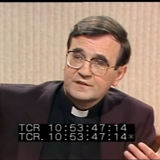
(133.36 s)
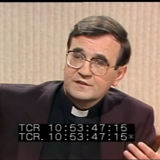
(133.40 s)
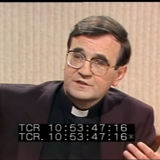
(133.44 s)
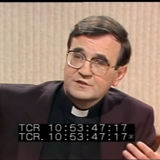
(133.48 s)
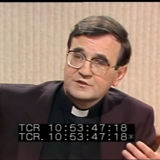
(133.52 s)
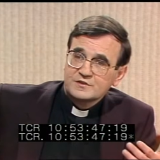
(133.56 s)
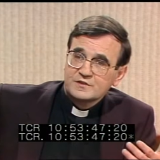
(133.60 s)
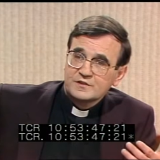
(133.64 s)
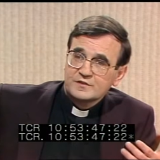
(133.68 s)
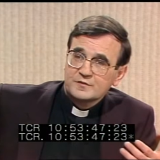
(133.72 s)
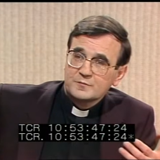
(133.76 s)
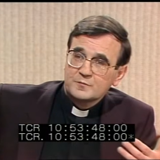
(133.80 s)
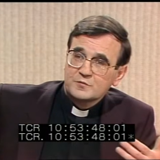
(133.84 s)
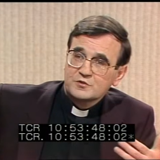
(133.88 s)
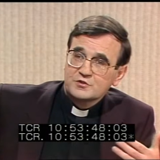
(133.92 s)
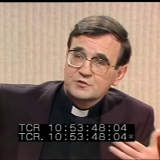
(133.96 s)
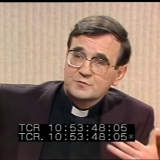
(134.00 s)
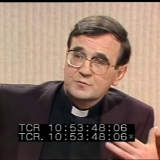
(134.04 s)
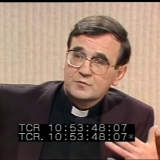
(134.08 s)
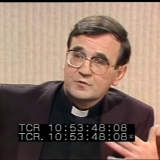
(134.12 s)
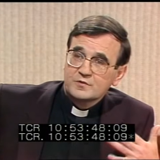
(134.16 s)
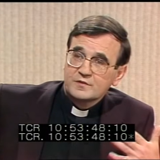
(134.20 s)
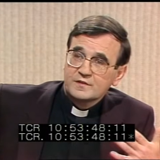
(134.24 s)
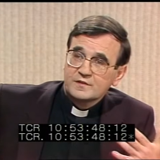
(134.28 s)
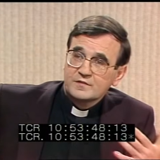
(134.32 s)
condition is
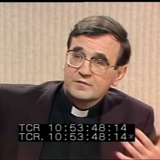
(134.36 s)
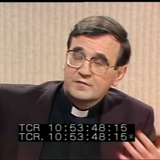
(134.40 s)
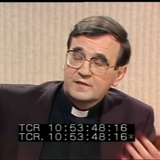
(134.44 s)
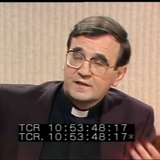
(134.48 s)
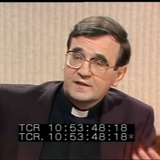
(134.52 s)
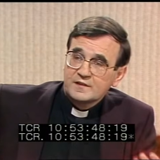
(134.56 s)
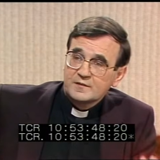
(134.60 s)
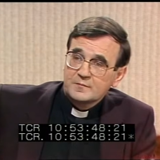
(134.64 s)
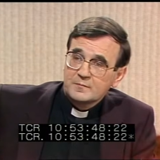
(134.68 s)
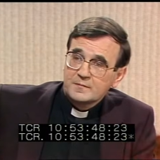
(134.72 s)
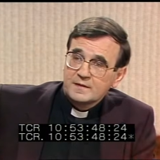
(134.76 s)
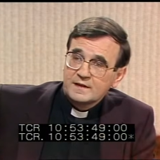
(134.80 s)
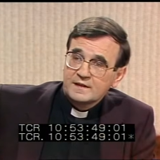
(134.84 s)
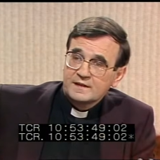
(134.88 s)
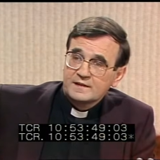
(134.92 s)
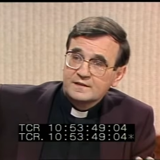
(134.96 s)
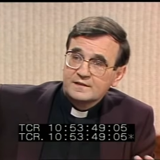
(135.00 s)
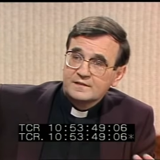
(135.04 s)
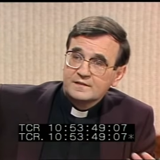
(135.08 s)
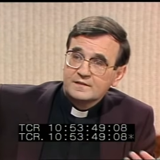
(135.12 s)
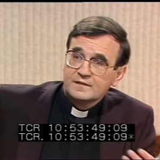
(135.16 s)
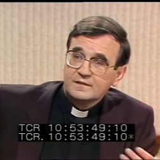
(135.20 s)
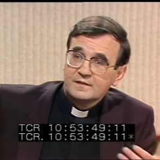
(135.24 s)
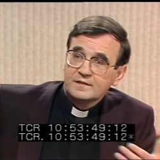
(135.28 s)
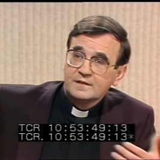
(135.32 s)
much more
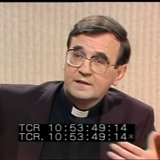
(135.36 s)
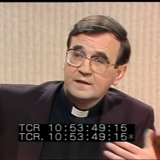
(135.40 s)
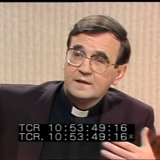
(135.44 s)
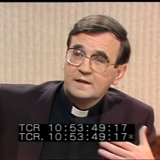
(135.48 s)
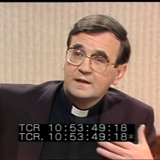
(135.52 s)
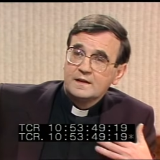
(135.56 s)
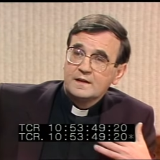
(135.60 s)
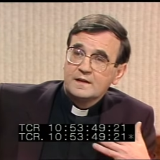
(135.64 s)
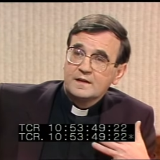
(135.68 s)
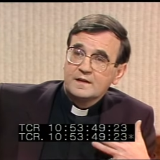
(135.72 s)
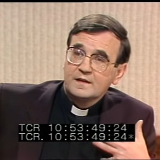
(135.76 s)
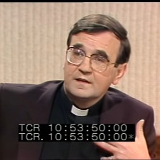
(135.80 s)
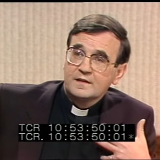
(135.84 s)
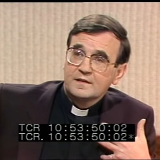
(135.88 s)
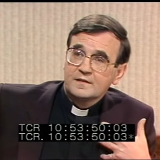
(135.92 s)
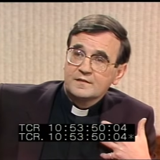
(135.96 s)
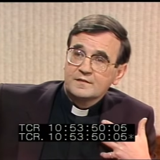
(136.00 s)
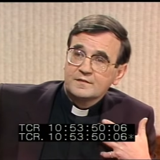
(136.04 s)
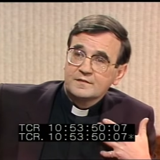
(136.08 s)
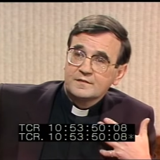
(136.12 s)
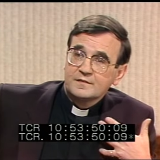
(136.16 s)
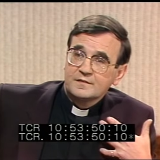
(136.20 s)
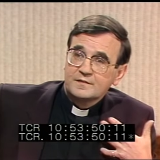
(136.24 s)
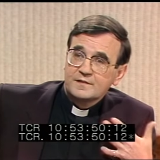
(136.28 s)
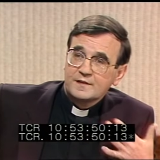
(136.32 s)
environmental,
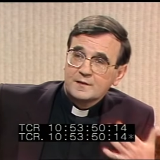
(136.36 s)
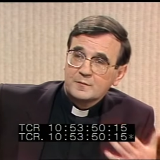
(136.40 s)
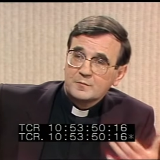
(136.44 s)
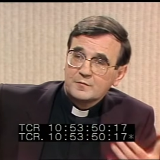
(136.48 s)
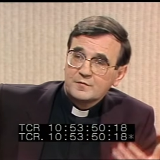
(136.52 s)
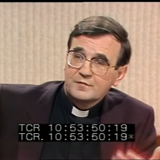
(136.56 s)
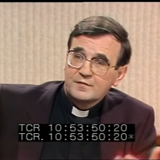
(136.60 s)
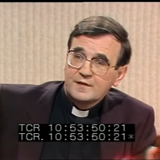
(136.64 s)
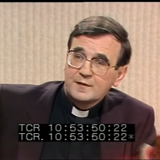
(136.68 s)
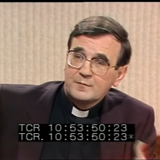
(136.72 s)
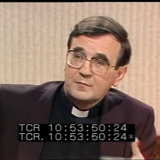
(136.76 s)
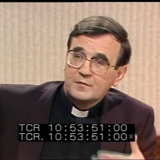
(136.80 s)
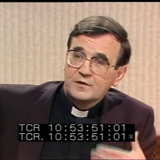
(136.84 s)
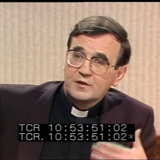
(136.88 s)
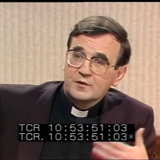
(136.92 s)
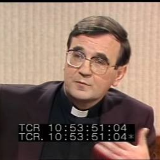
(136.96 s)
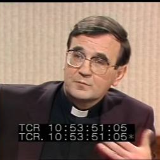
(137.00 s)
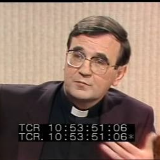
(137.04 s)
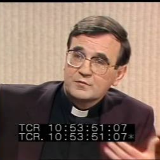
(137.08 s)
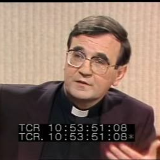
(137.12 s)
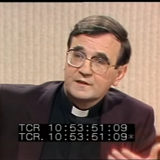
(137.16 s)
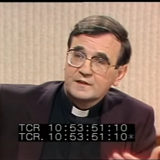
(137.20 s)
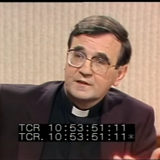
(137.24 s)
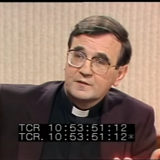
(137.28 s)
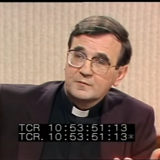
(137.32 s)
the type of family
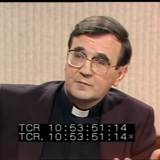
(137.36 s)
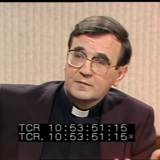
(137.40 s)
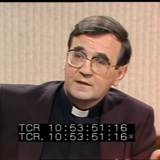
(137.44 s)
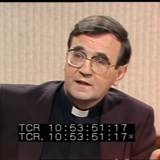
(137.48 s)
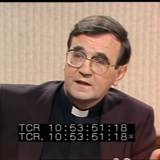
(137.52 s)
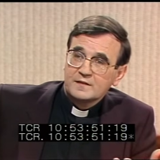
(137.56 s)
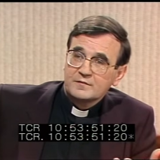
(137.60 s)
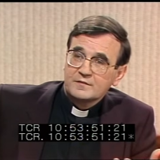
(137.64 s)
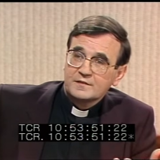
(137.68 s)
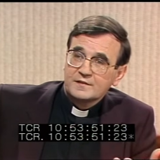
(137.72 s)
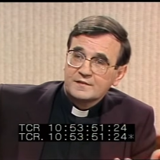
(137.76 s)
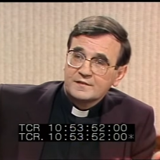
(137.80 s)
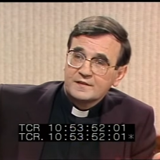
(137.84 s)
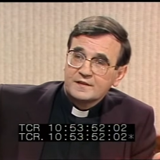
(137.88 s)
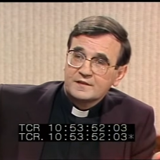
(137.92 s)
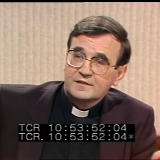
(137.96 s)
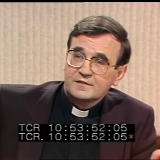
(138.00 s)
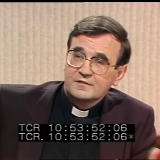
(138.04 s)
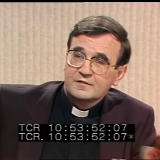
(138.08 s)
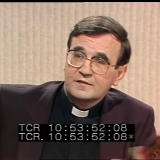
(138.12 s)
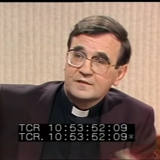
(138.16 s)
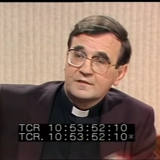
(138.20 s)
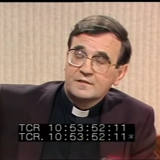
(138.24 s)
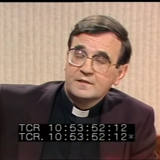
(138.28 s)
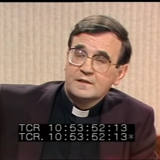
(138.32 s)
upbringing we have,
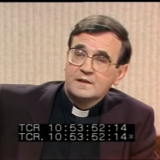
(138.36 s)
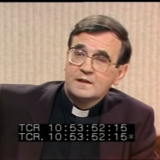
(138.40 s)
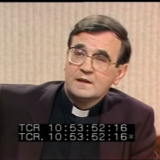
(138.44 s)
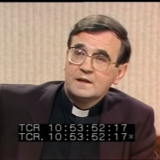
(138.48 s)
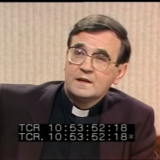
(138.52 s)
etc.